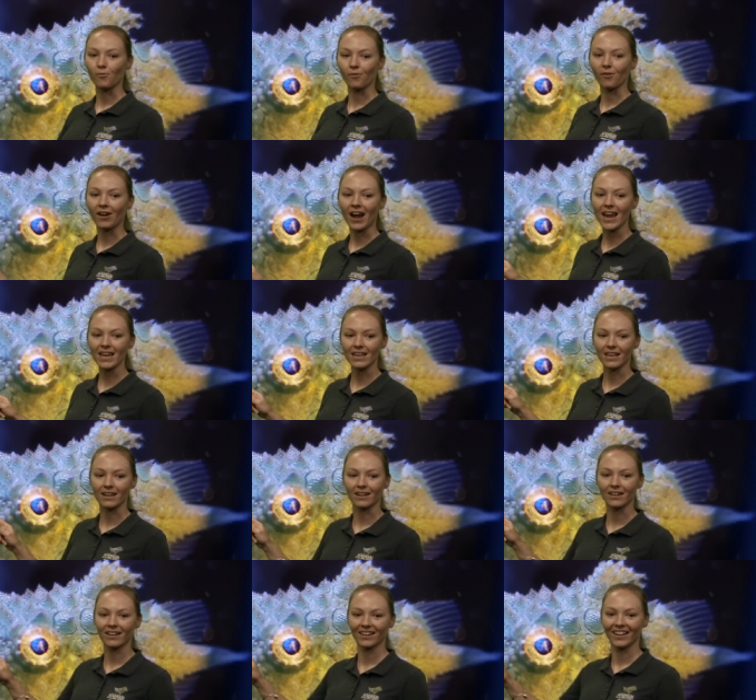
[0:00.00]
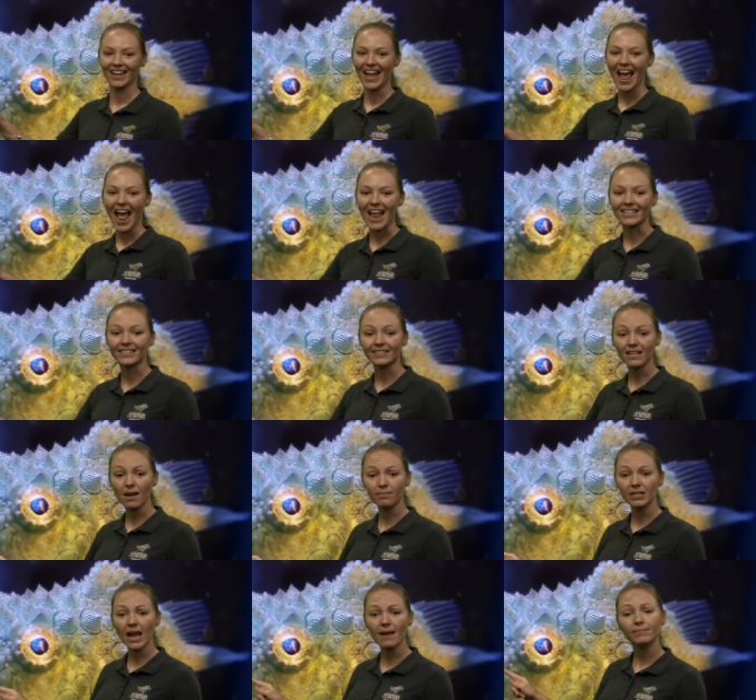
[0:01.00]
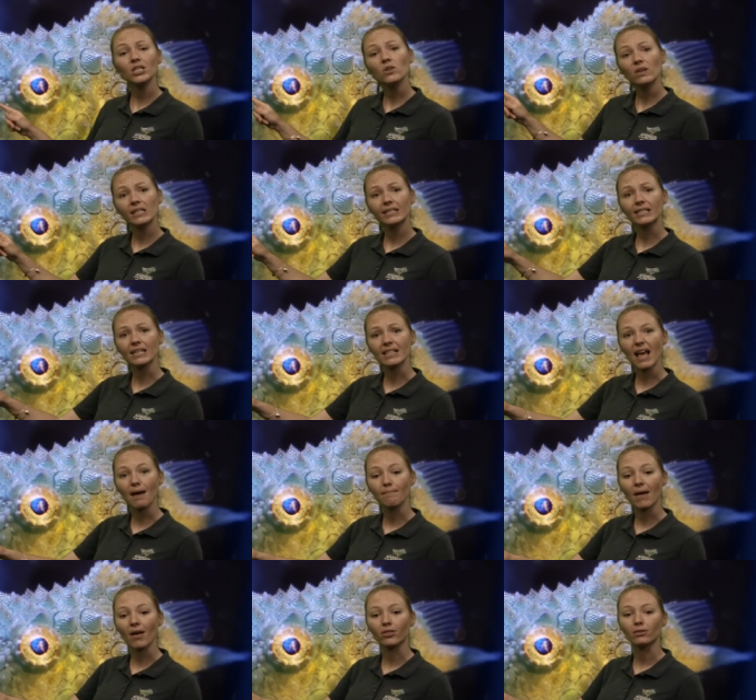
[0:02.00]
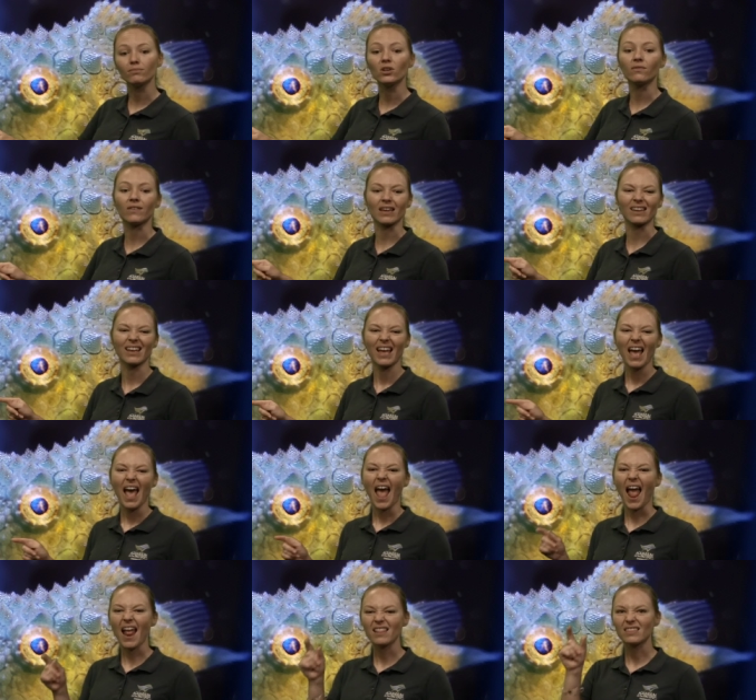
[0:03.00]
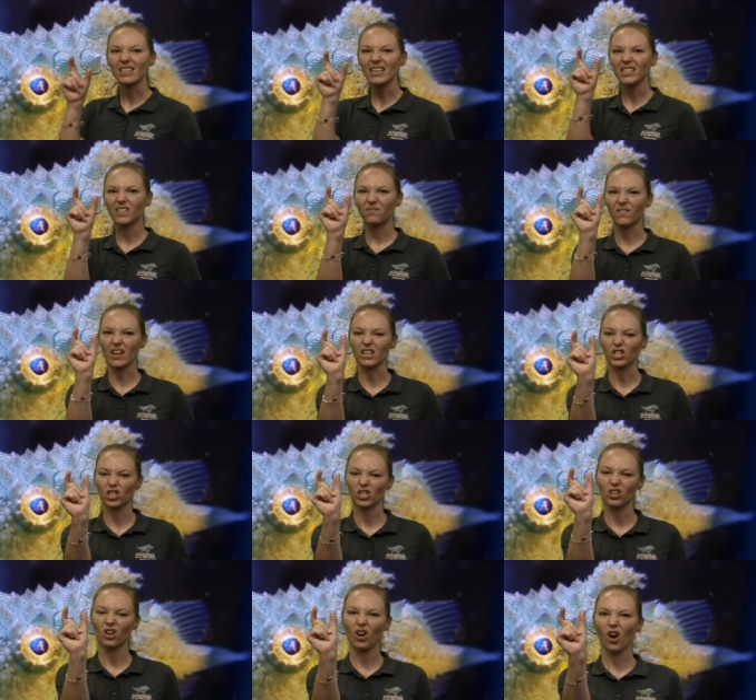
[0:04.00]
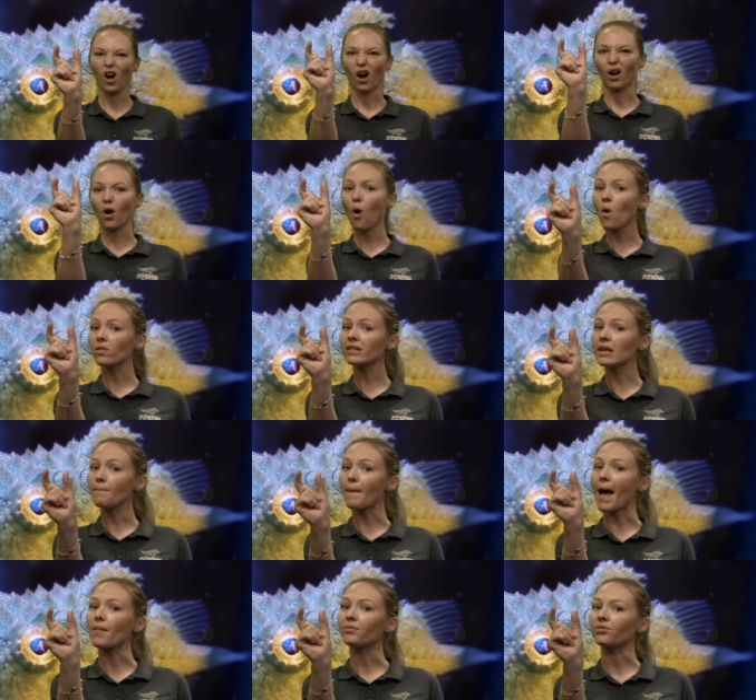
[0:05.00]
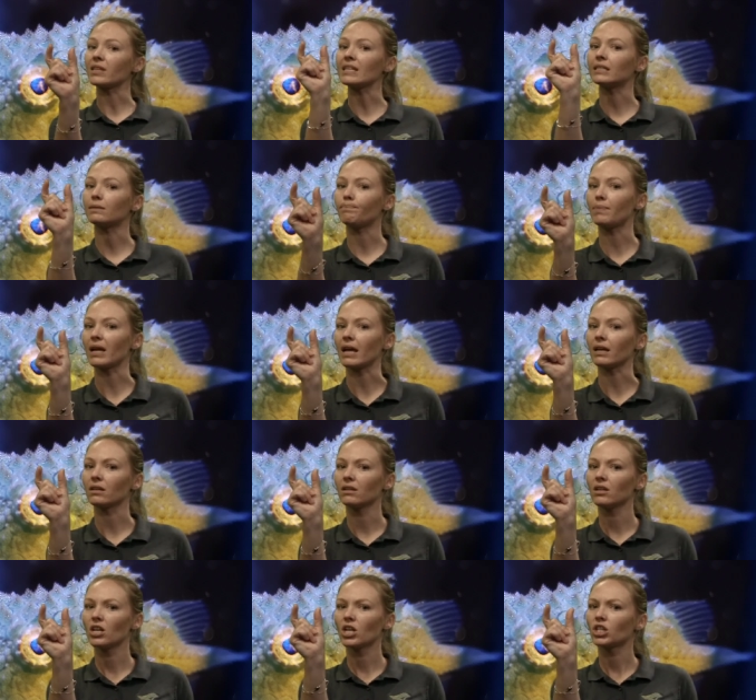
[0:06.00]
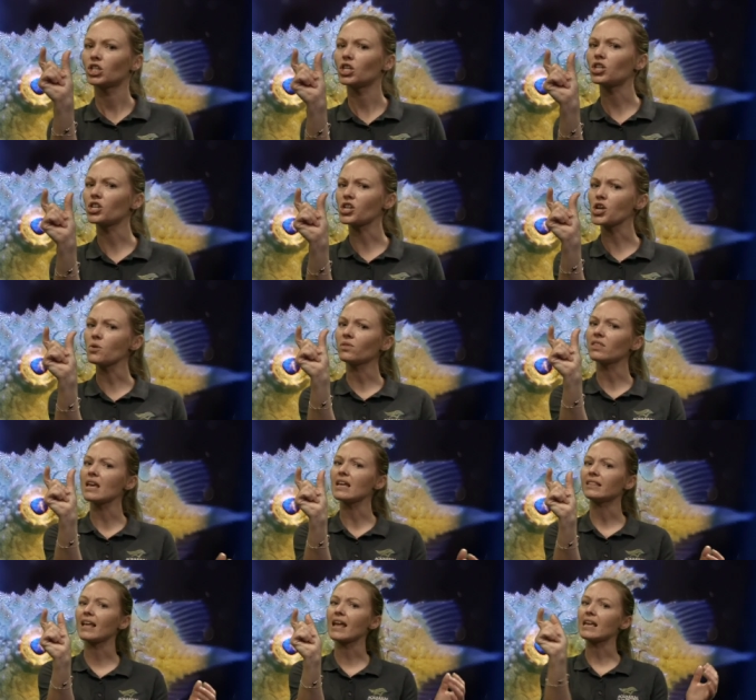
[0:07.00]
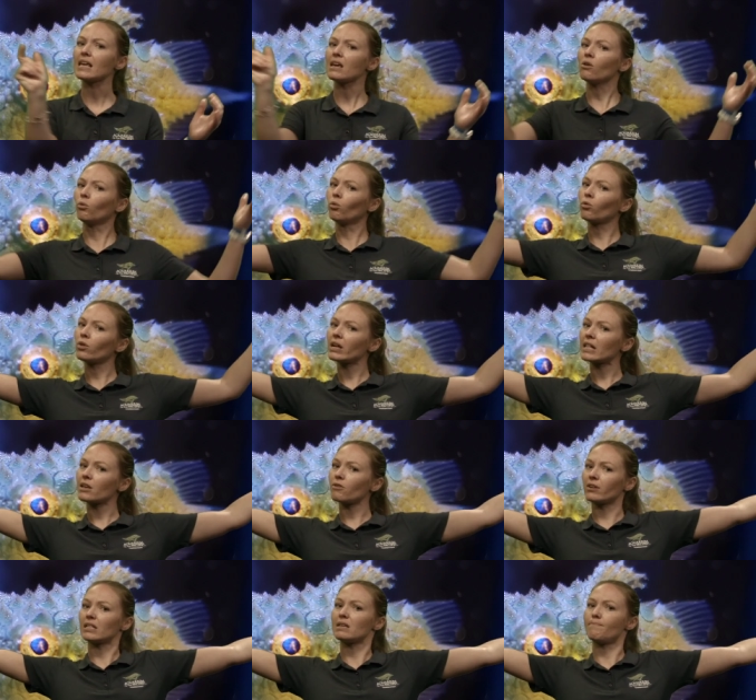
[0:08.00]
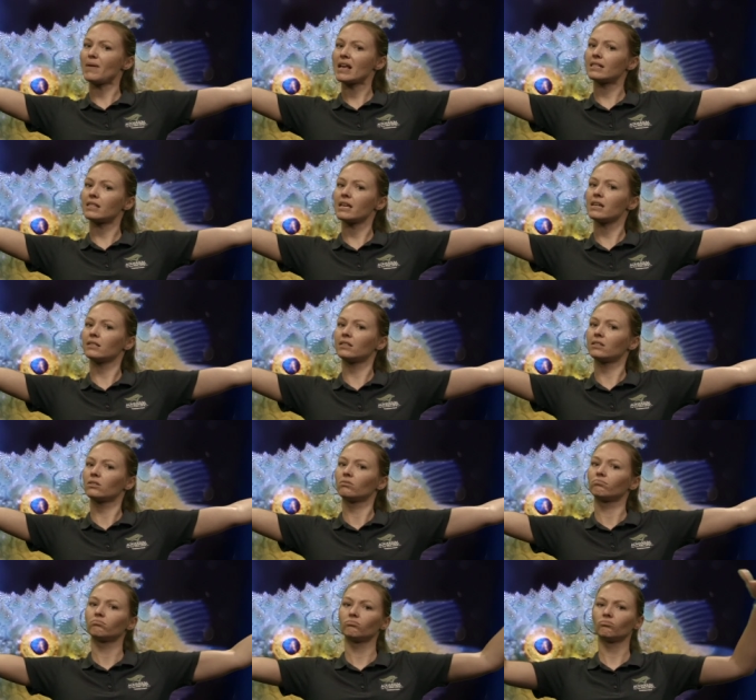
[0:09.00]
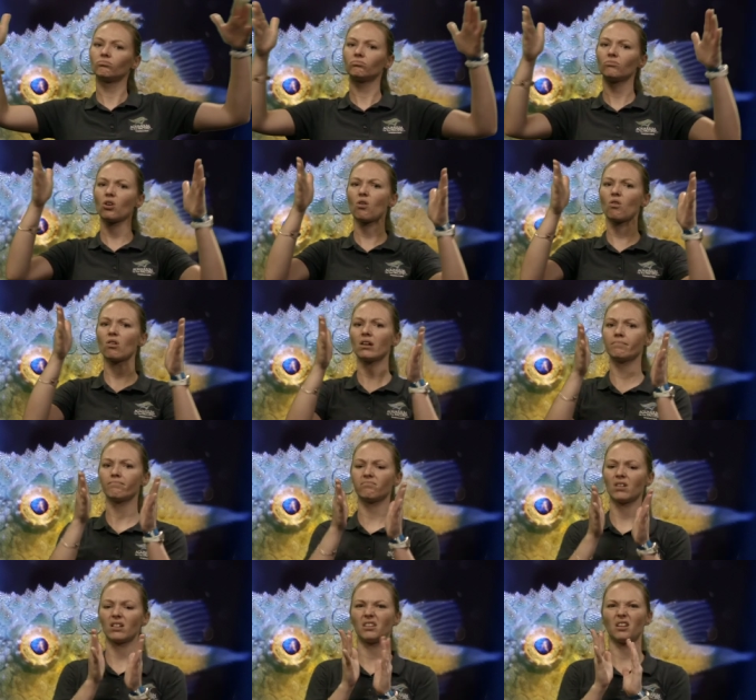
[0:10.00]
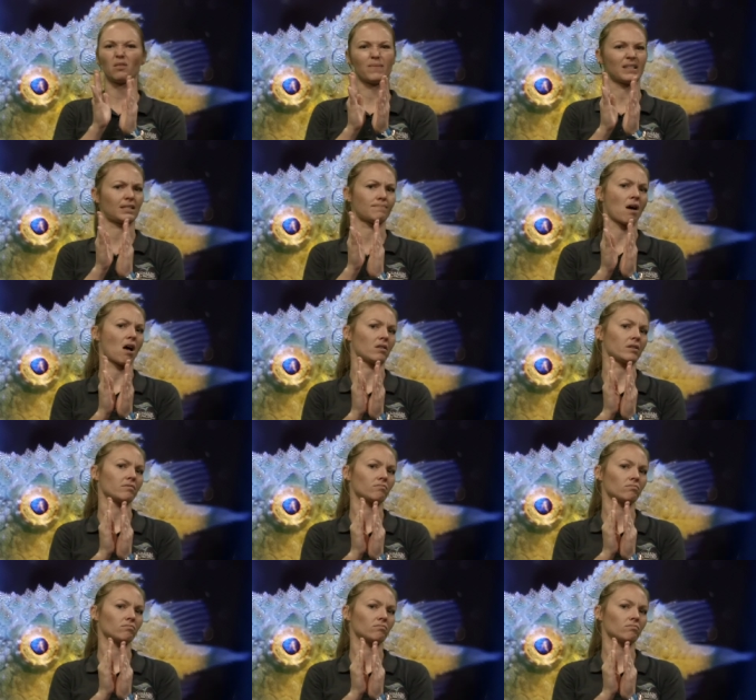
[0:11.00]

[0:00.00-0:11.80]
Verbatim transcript: right here, and sometimes you can see that mouth moving. And these fish are only about this big. So do you think they eat really big things or a little bit smaller?